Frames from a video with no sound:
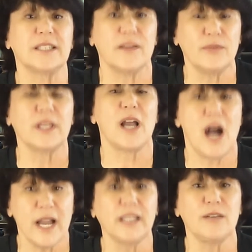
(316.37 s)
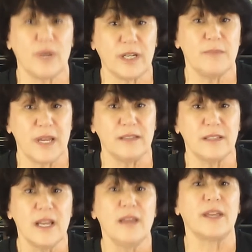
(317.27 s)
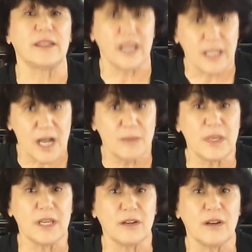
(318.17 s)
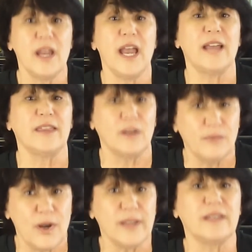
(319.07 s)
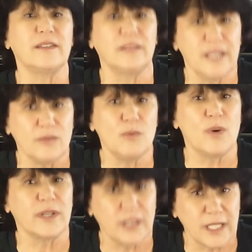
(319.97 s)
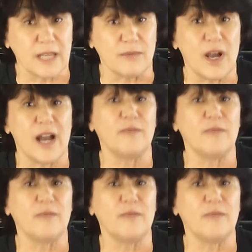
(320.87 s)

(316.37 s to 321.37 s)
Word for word: I definitely highly recommend that they come here and they'll find that they'll never want to leave.